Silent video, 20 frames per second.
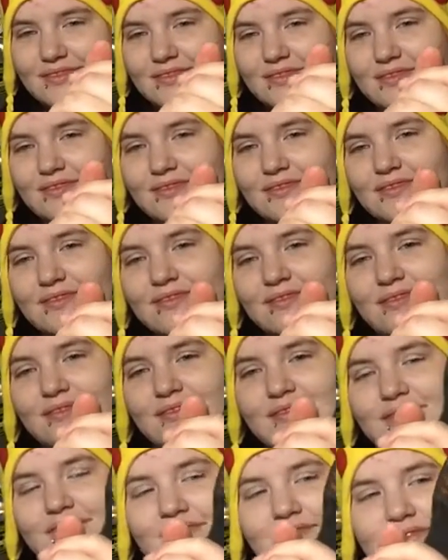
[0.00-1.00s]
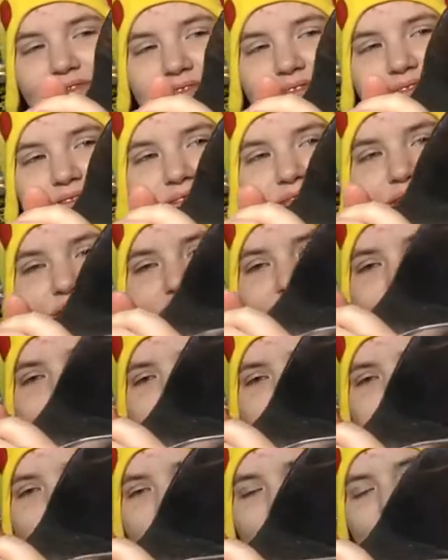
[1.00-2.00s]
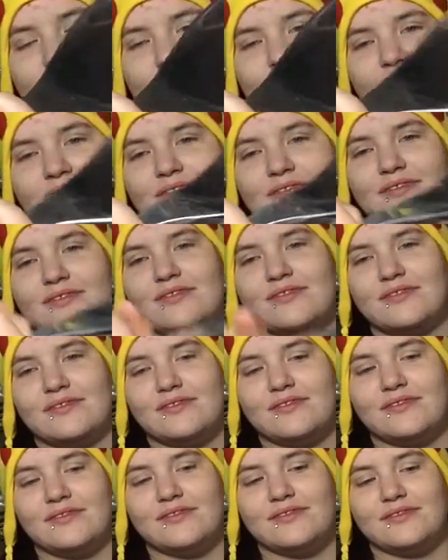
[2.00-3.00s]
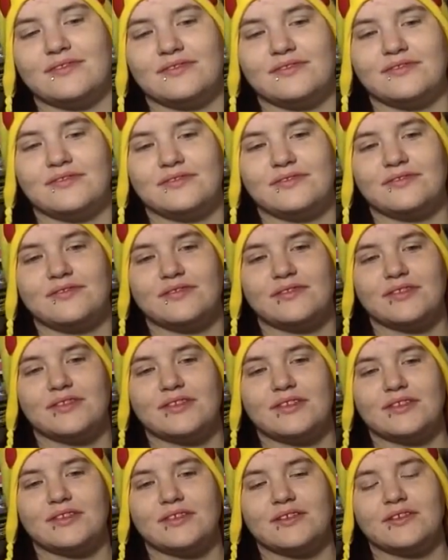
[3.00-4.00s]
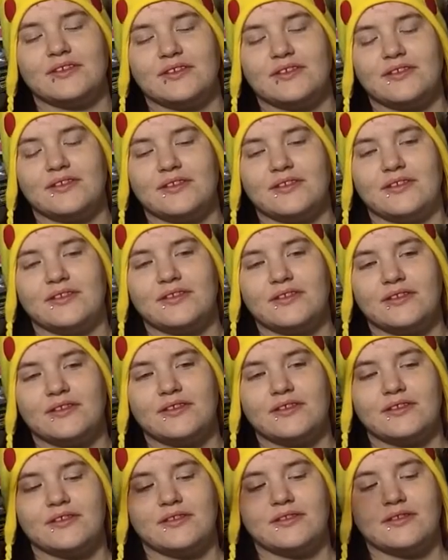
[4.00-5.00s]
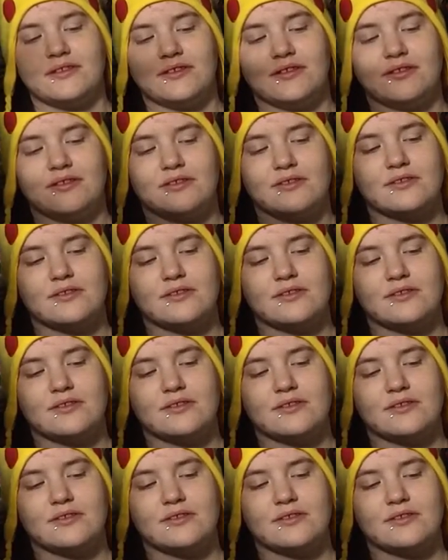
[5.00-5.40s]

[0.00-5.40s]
The person shown says nothing.